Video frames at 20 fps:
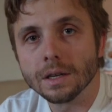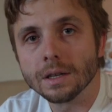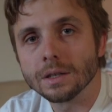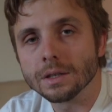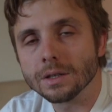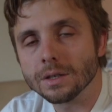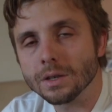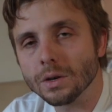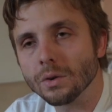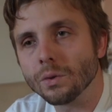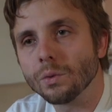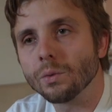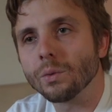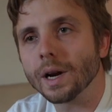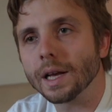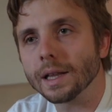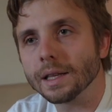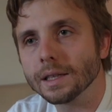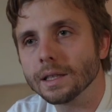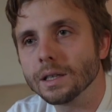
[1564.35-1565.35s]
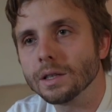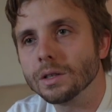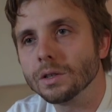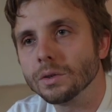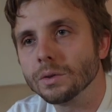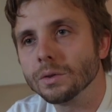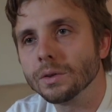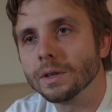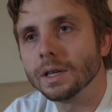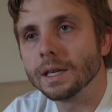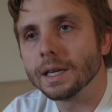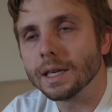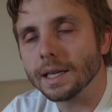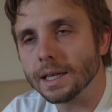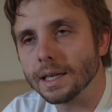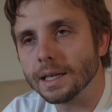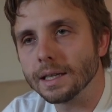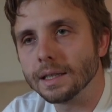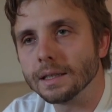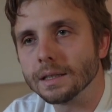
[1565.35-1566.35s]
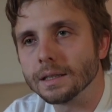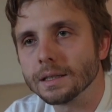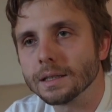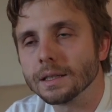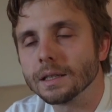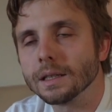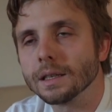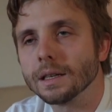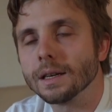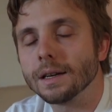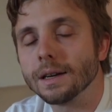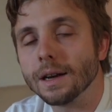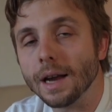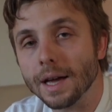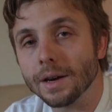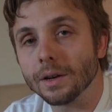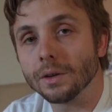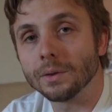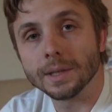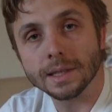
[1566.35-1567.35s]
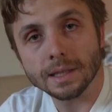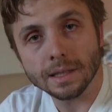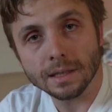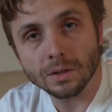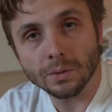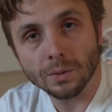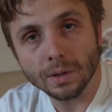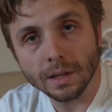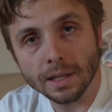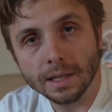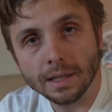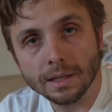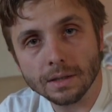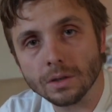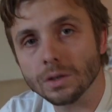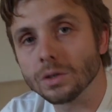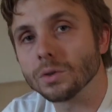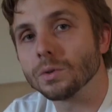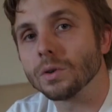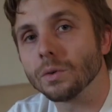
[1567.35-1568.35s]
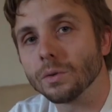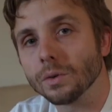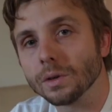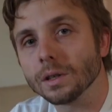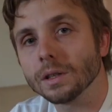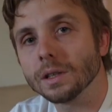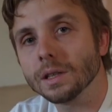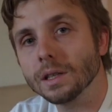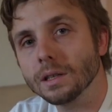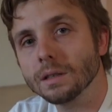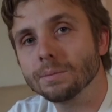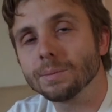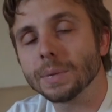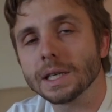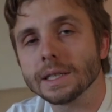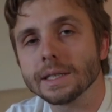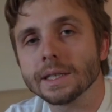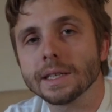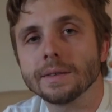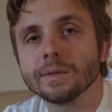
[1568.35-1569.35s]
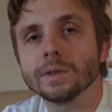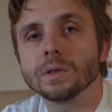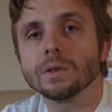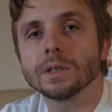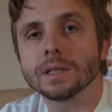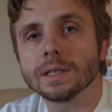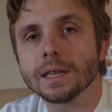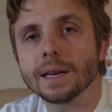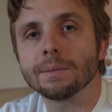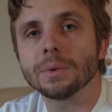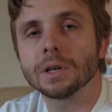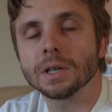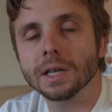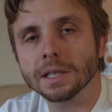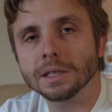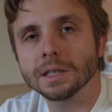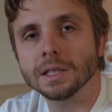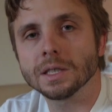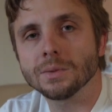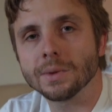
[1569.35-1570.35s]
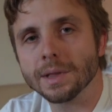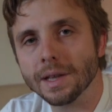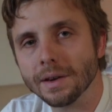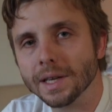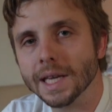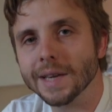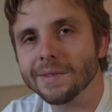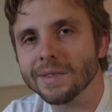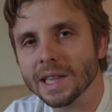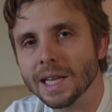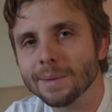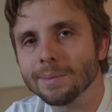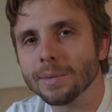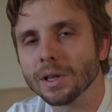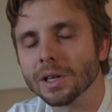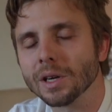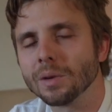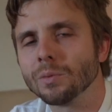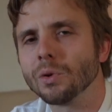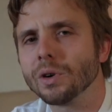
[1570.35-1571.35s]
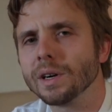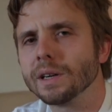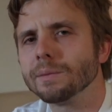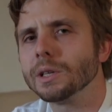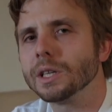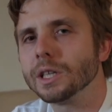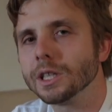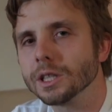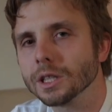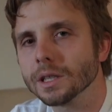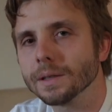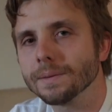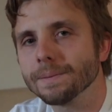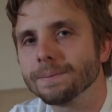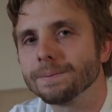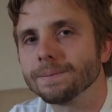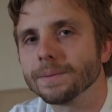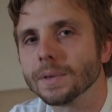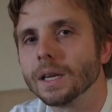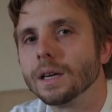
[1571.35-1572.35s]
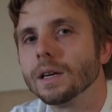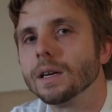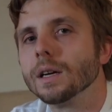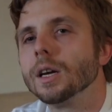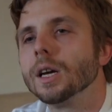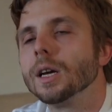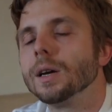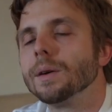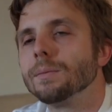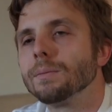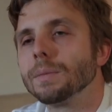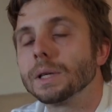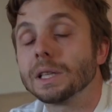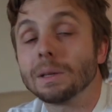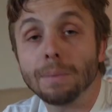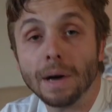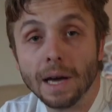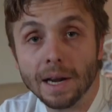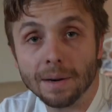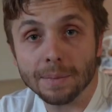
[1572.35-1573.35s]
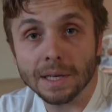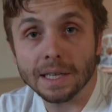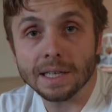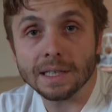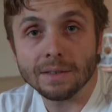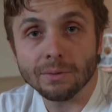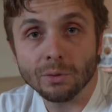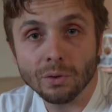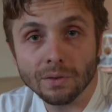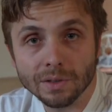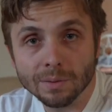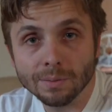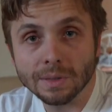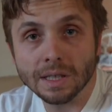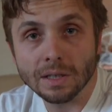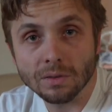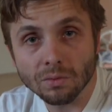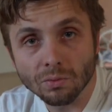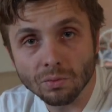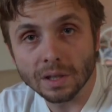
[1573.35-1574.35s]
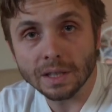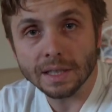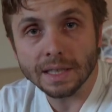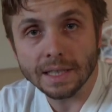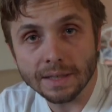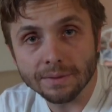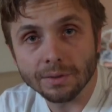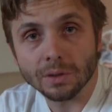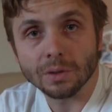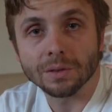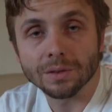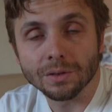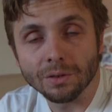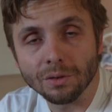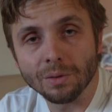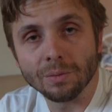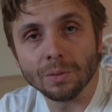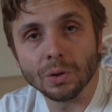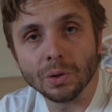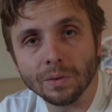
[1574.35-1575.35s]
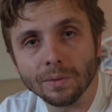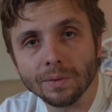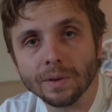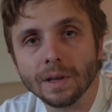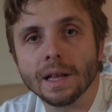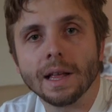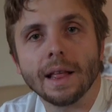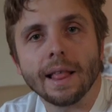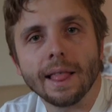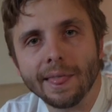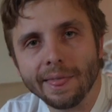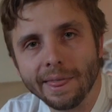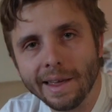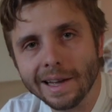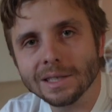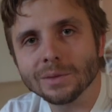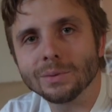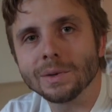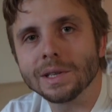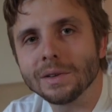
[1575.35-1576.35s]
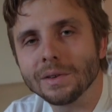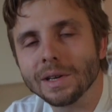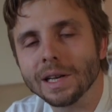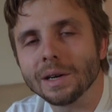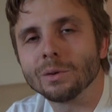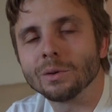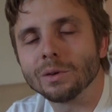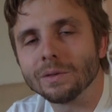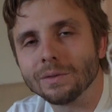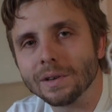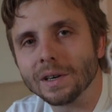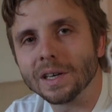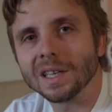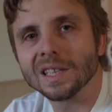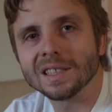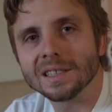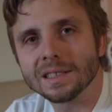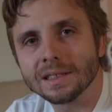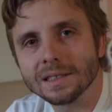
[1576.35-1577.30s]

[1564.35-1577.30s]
So what I like to do is not always do a lease or do an oral lease because it gives you the same protections without giving them a little more ammunition. But the bottom line is if you have someone that's really difficult to remove, that's when you get into a very